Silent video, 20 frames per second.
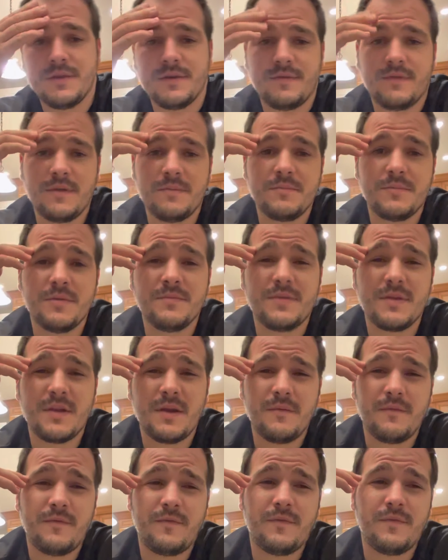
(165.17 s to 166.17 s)
symptoms
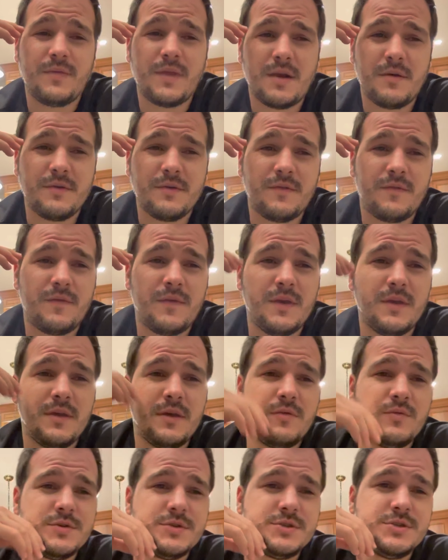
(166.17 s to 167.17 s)
that I was
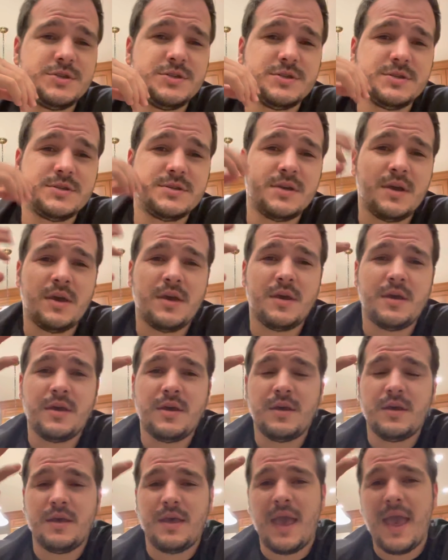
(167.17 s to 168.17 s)
feeling was just
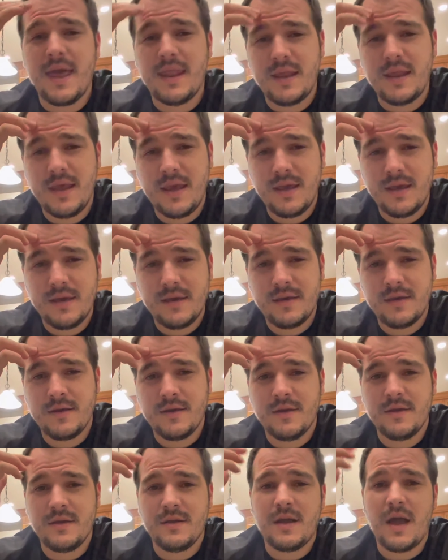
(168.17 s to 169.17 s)
headache,
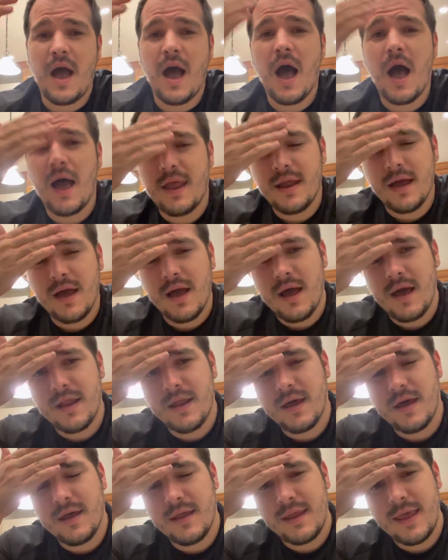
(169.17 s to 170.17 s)

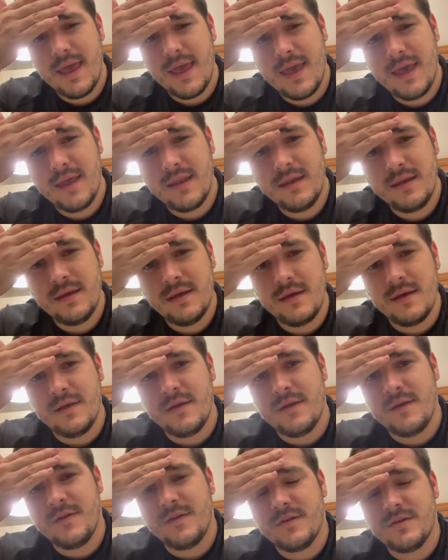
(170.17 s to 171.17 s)
hot head,
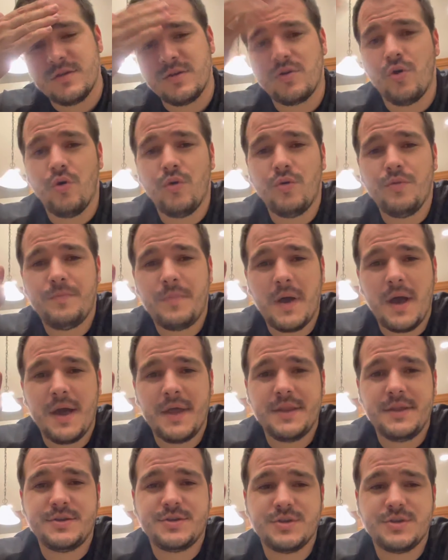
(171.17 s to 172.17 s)
cold
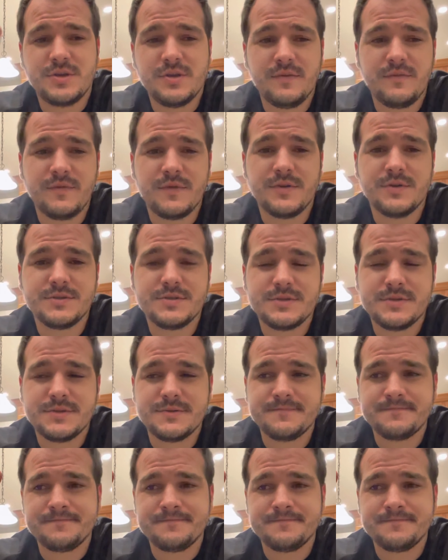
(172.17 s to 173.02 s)
body, shivers,